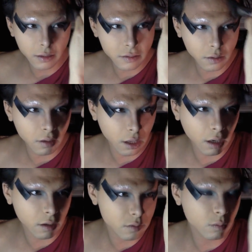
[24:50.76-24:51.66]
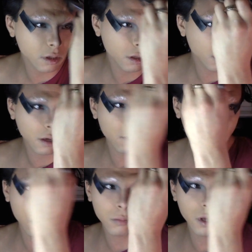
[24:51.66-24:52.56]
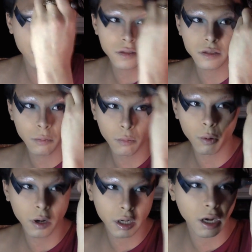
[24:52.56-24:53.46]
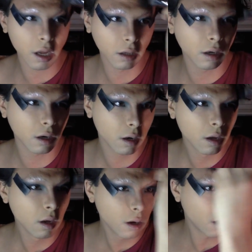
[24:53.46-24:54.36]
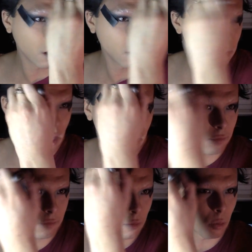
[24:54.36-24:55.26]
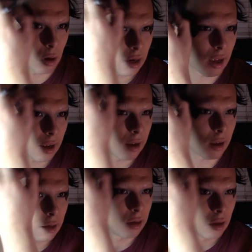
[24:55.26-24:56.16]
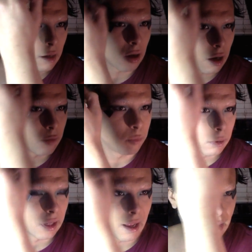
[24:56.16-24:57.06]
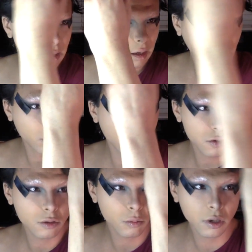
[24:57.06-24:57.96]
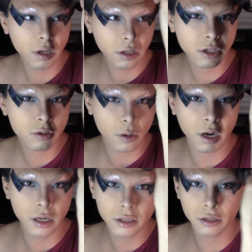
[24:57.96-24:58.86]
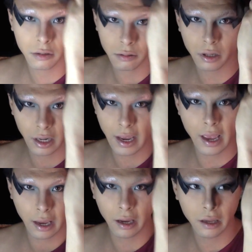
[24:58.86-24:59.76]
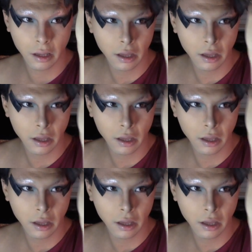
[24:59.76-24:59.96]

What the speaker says: so then it's really giving me some more color on that forehead of blending, because you're really trying to create